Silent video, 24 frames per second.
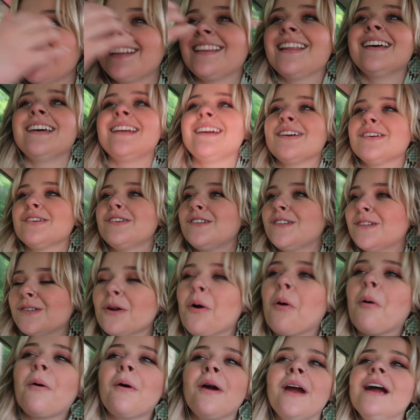like the
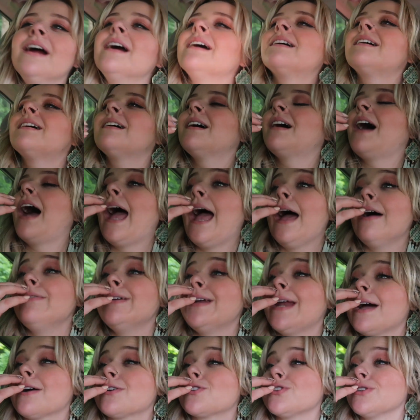historic. I
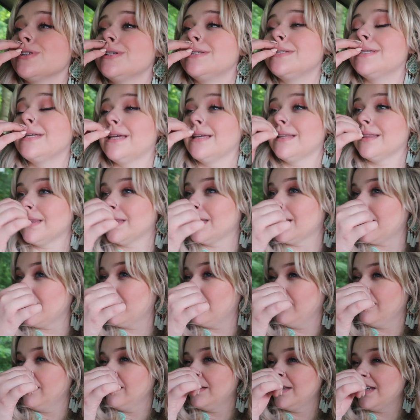haven't actually seen
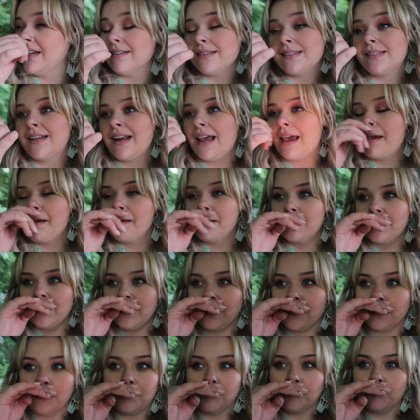the the estate,
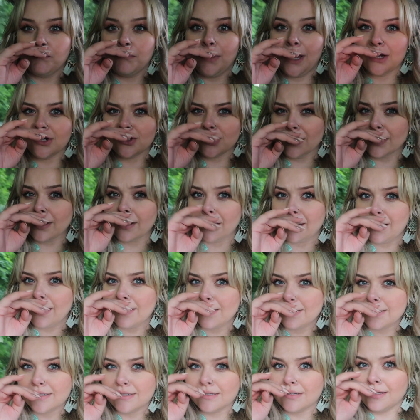the mansion, I
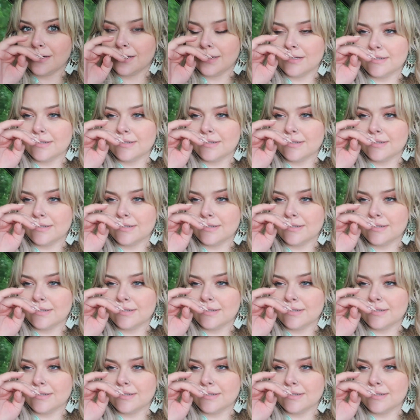guess it